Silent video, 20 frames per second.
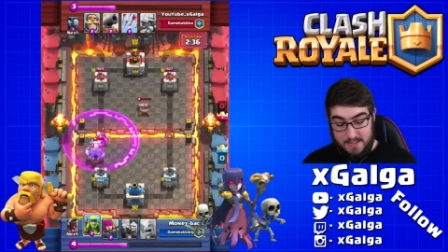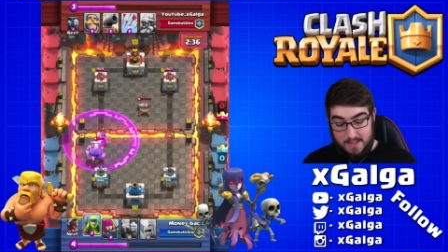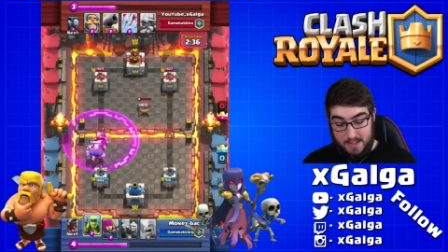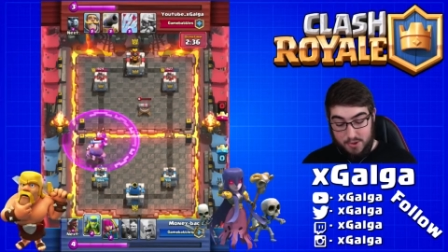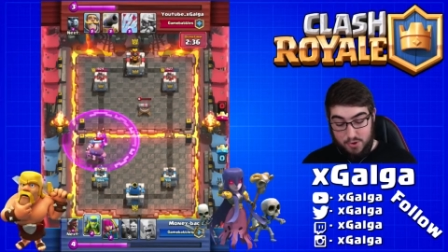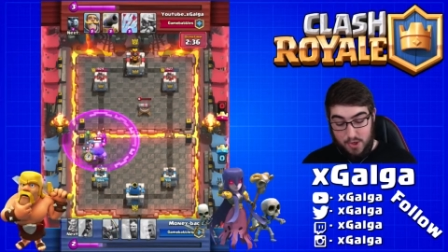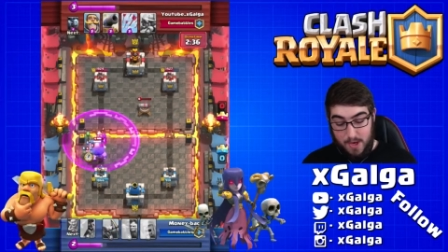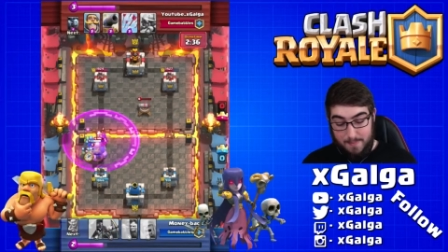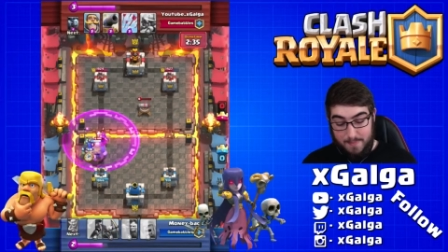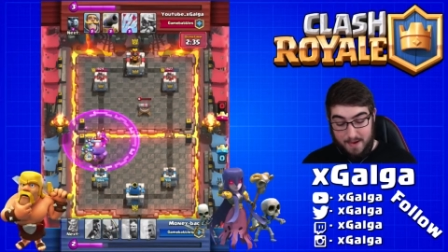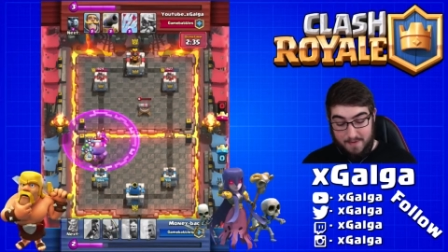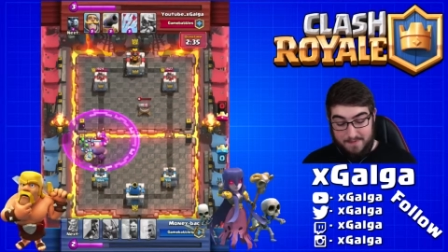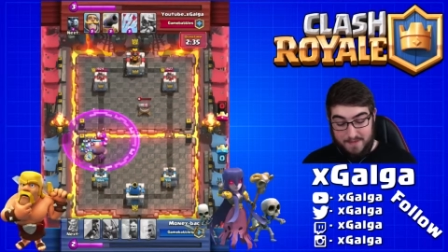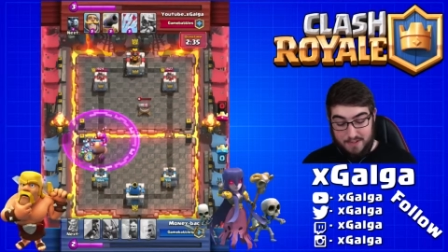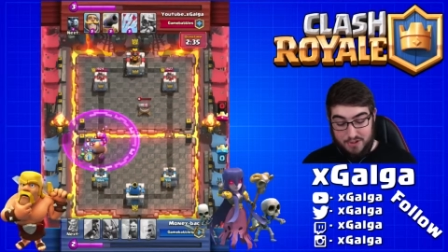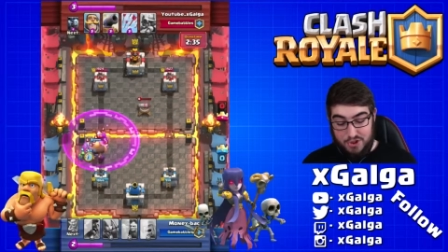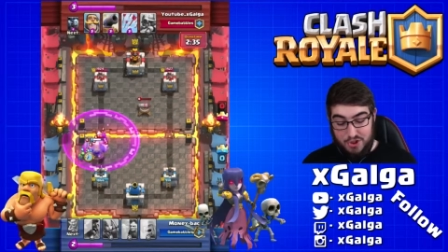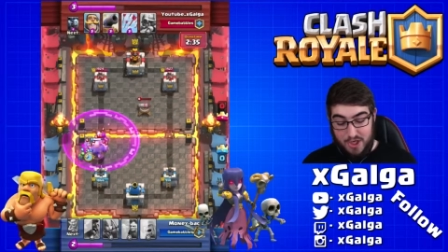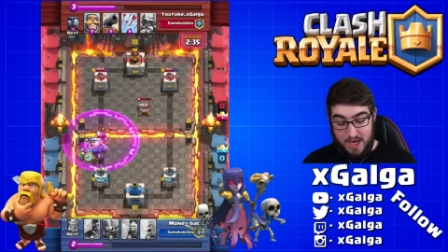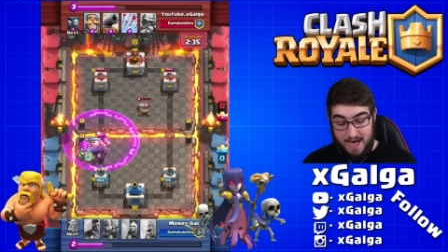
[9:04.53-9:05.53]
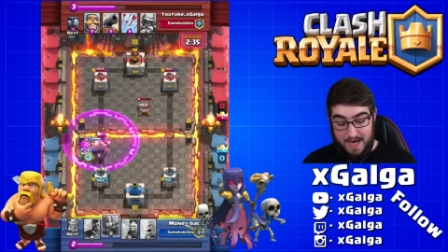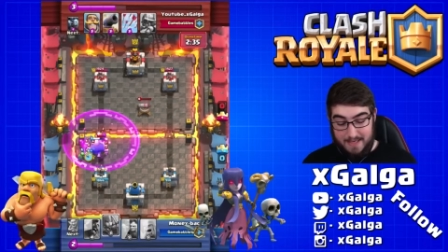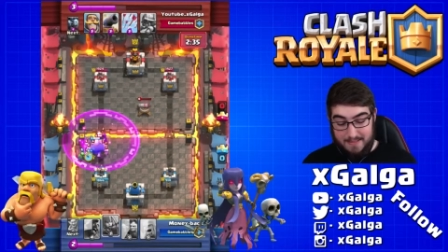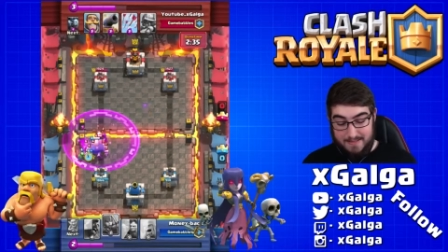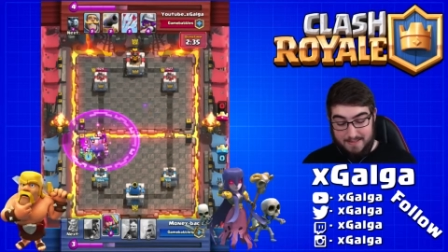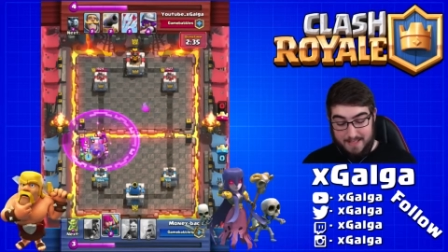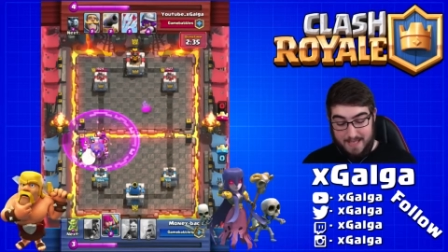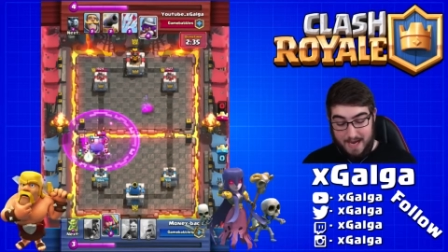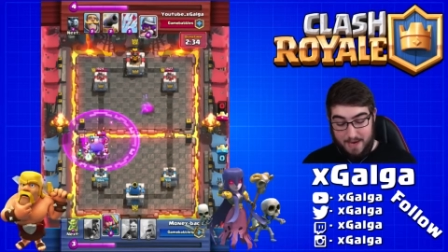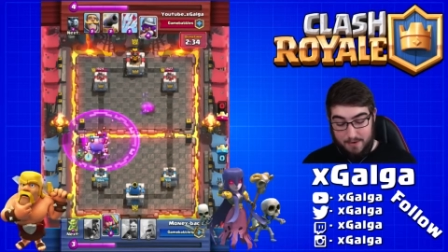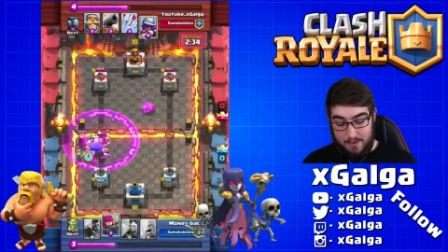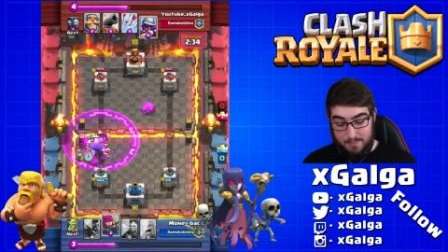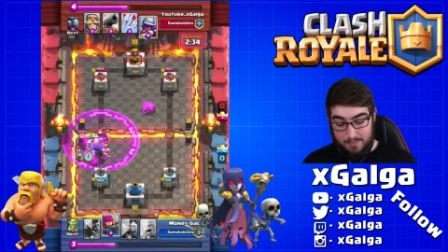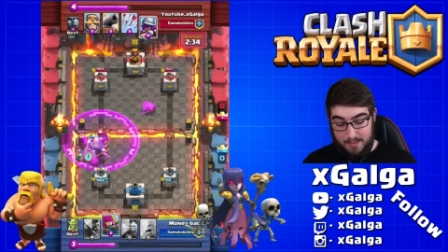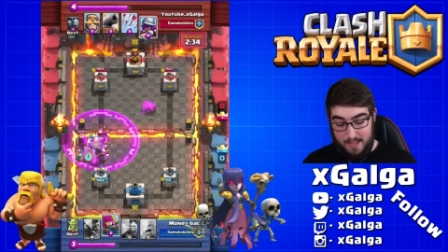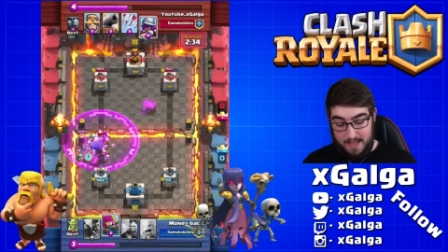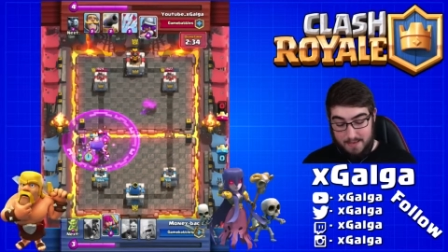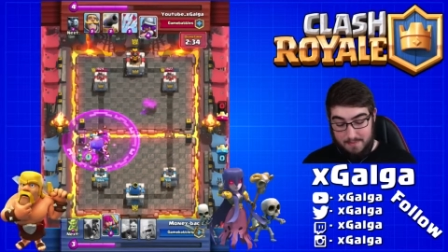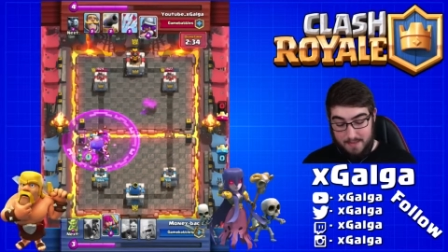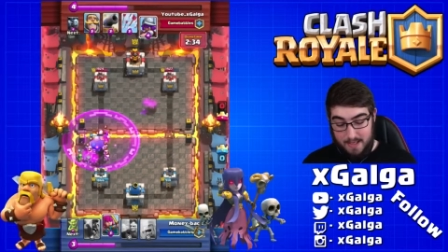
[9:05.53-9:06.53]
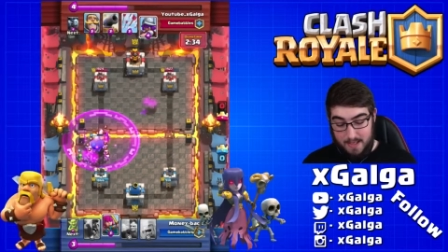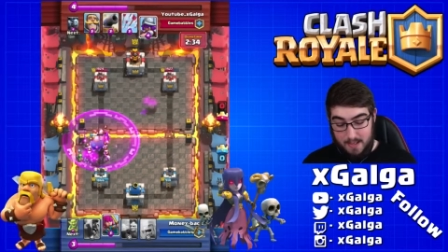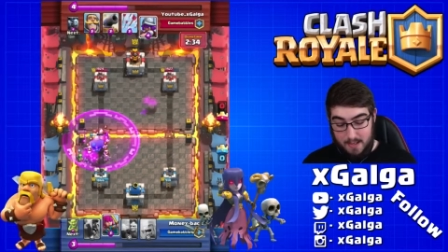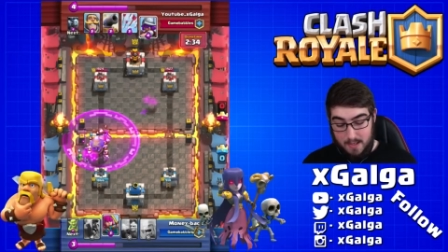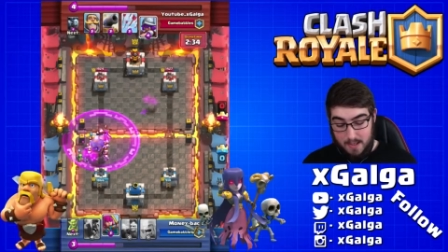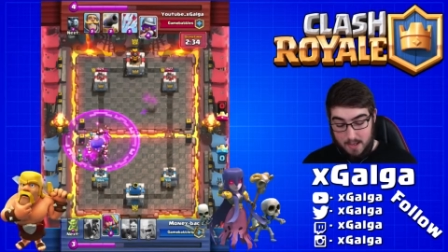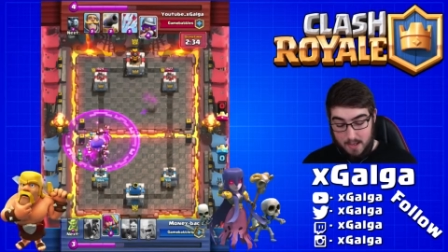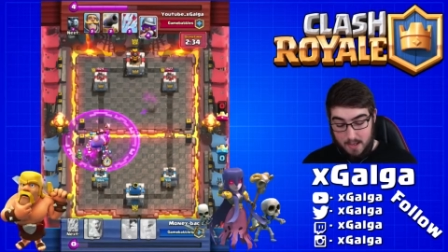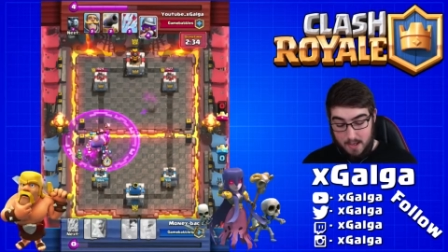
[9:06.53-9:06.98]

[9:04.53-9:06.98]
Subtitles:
He's going to drop off his giant to counterplay me.